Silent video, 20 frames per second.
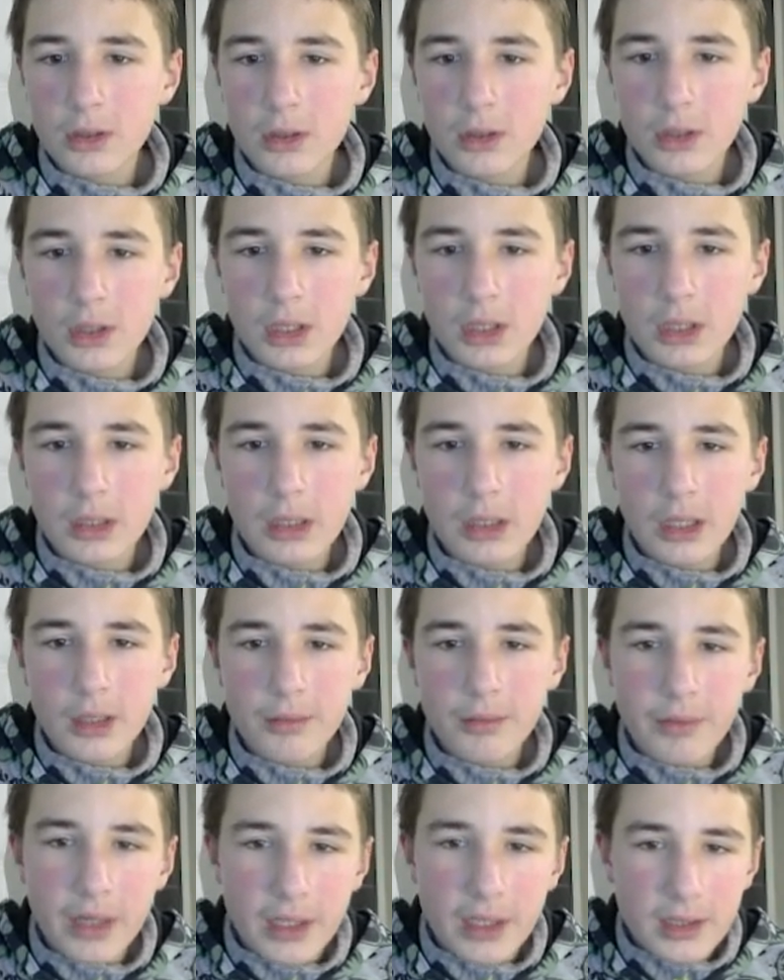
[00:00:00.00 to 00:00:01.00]

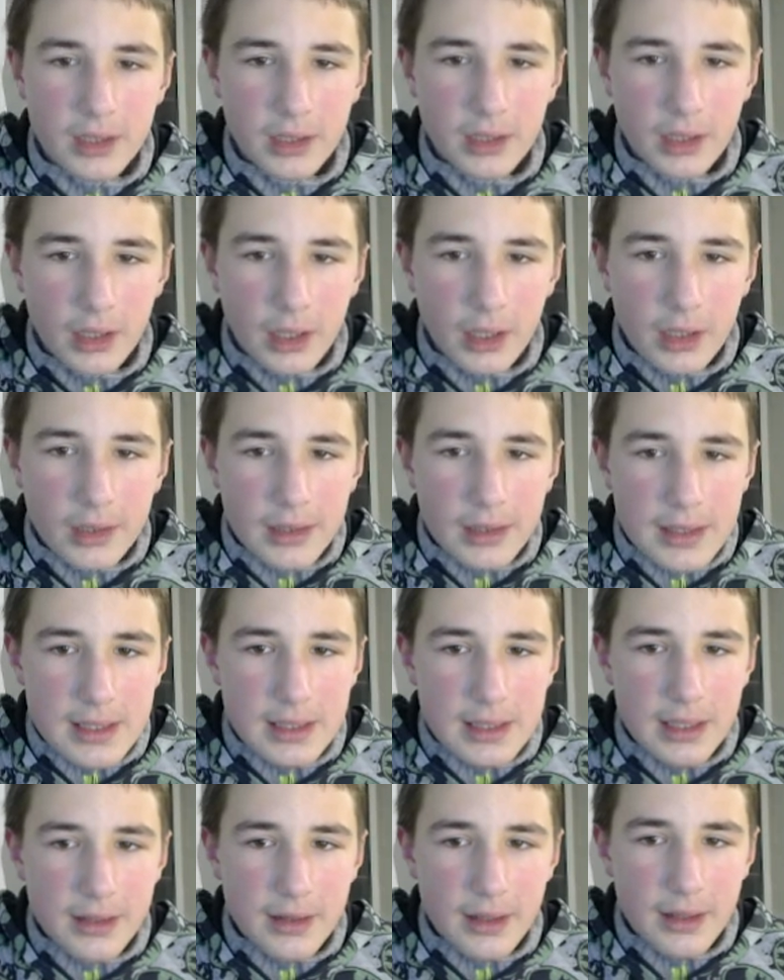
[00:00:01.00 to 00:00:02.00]
Wait. This is
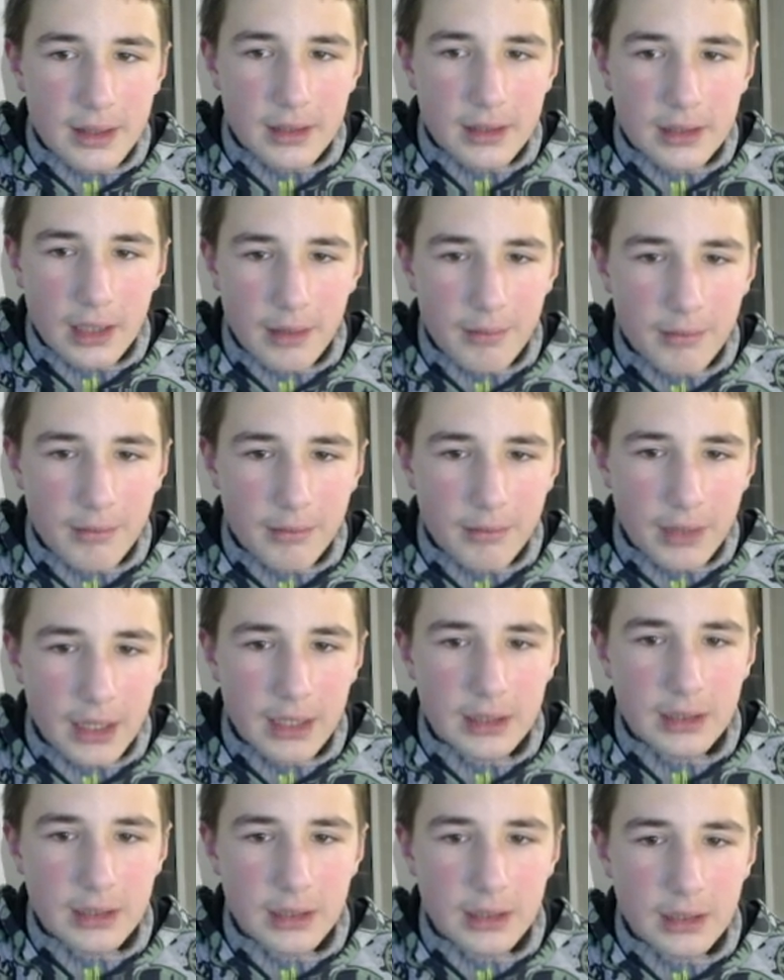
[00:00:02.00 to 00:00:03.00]
not the right time. Wait.